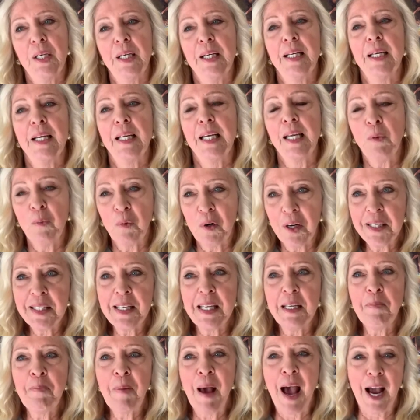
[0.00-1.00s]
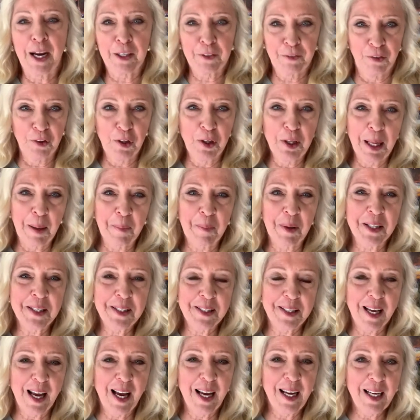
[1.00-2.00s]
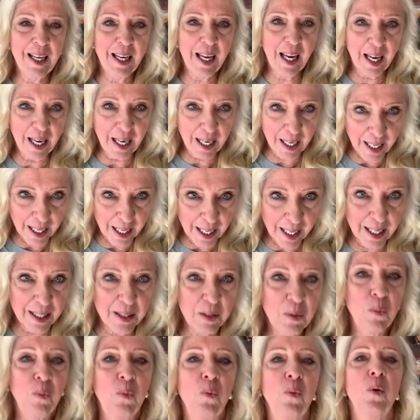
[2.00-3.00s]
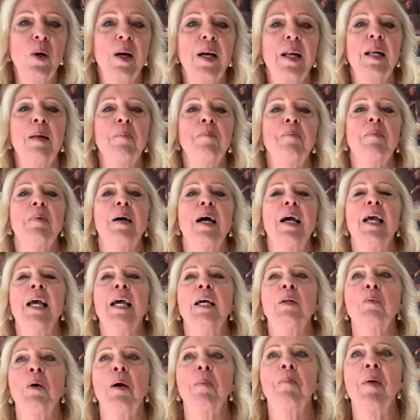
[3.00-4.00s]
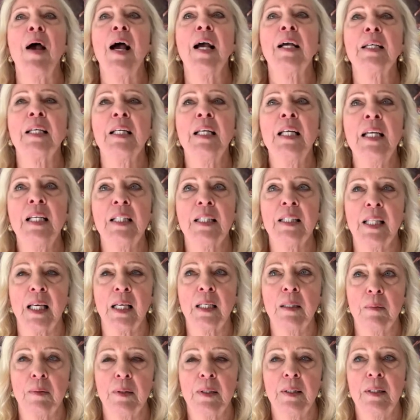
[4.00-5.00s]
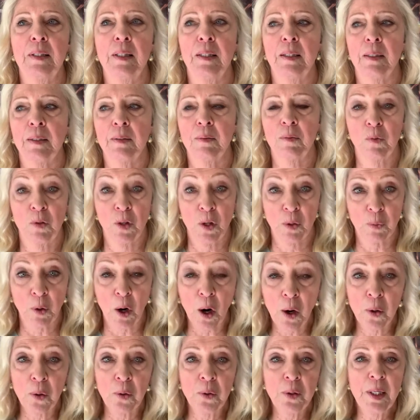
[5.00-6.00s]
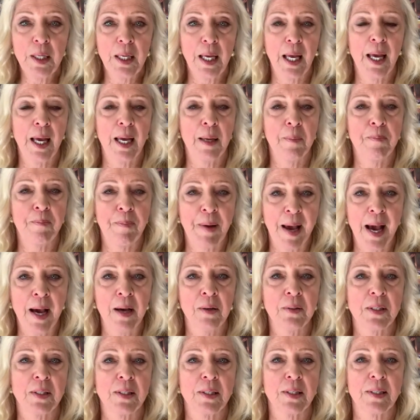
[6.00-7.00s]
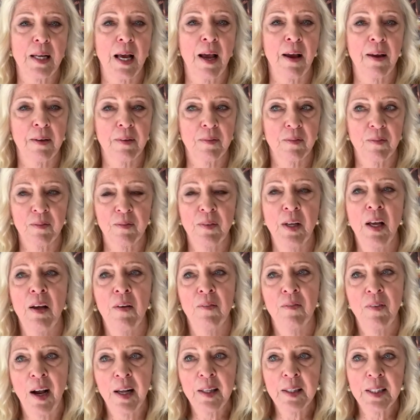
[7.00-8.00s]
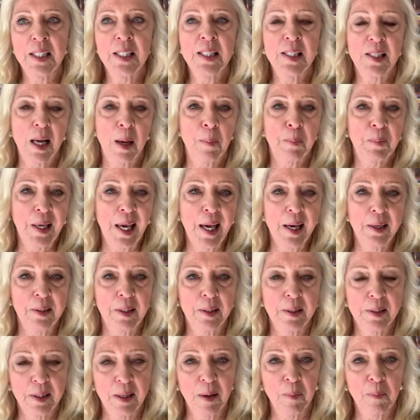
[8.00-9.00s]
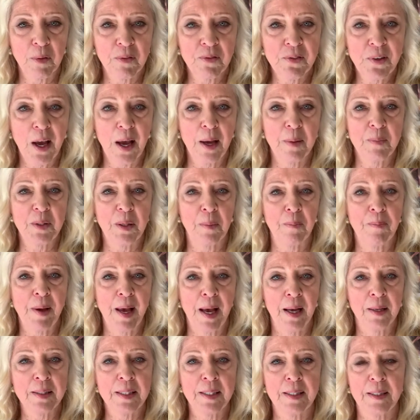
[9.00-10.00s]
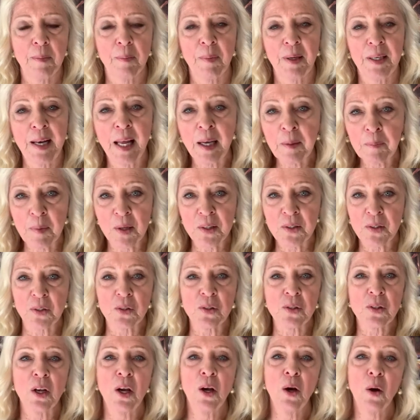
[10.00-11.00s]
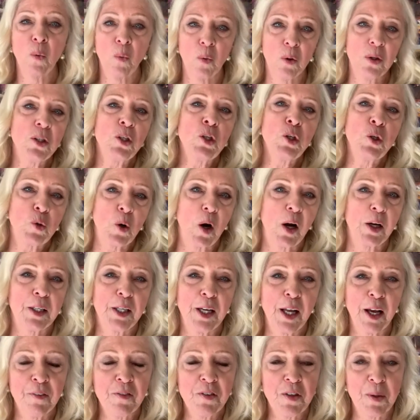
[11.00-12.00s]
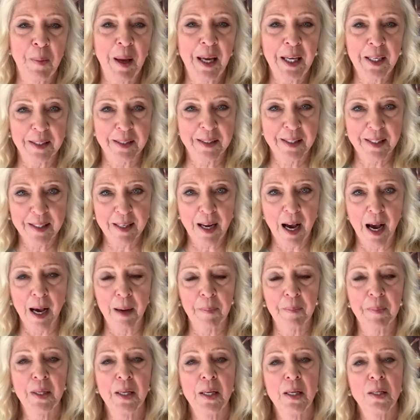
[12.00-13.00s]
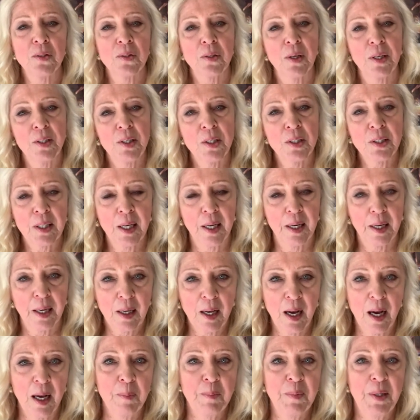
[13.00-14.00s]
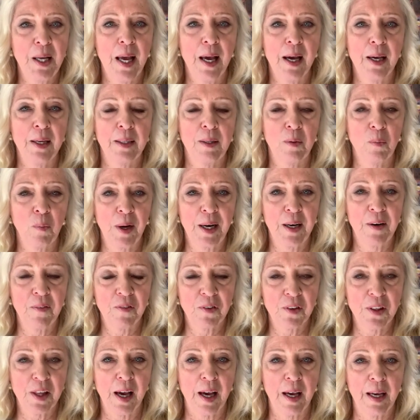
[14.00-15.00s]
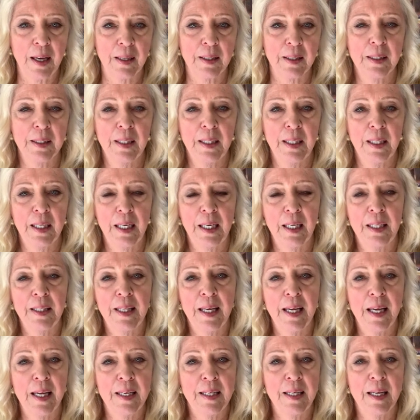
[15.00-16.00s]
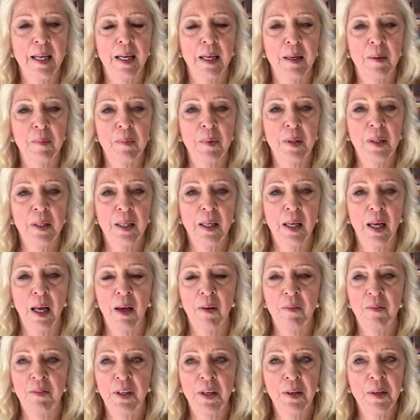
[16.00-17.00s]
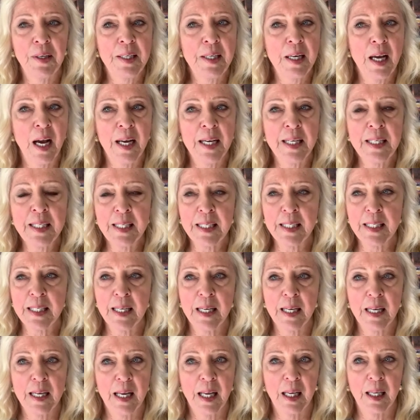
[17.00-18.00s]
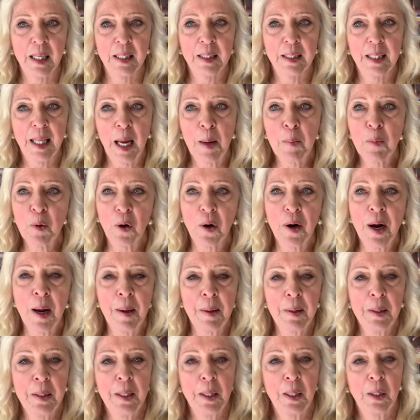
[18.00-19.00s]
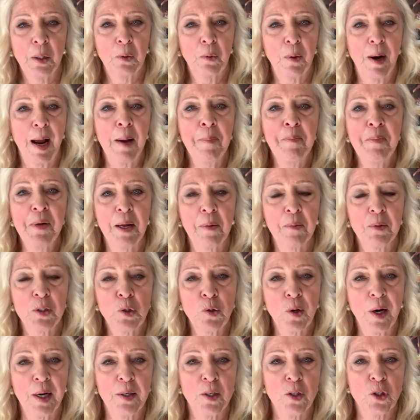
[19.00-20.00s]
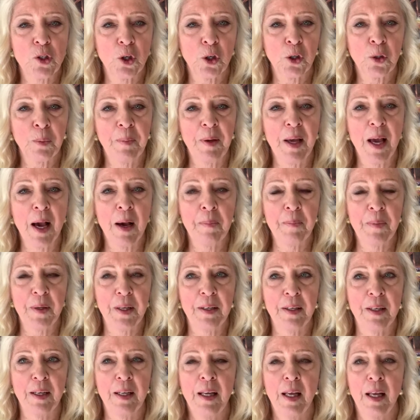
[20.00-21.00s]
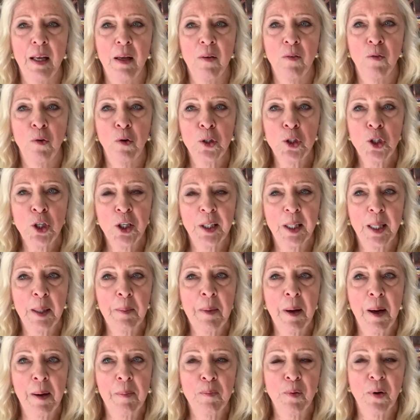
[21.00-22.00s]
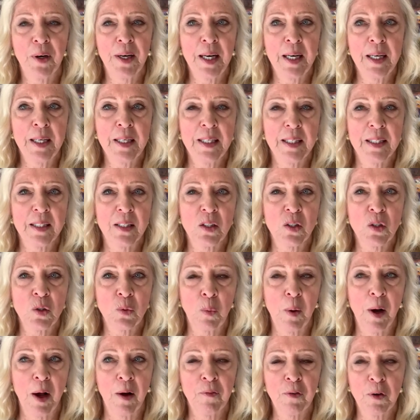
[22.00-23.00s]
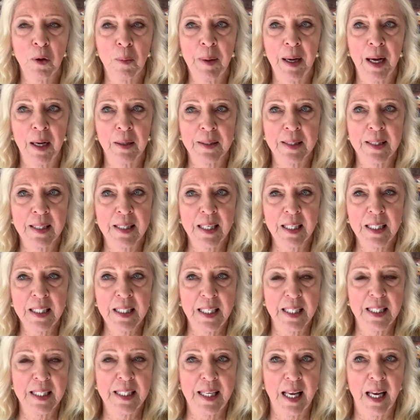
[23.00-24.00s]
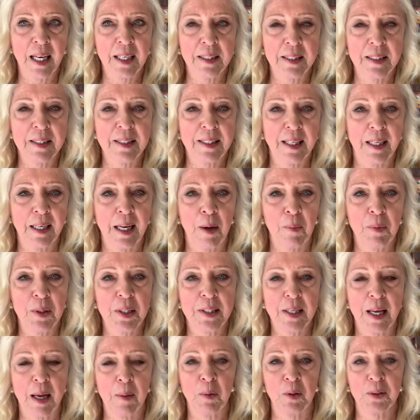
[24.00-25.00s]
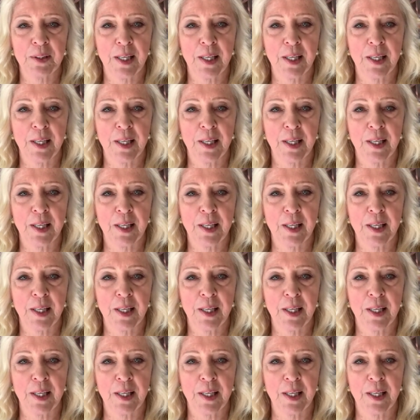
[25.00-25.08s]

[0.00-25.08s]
it was impactful, I must say, and when my head went back and hit the road and bounced, I finally stopped counting the number of times it bounced, and my neck muscles weren't strong enough to make it stop. So I just kind of calmed down and waited for that. And then a very nice laborer grabbed me and was trying to jerk me up. And fortunately, my brain didn't swell for about 60 seconds. And I was able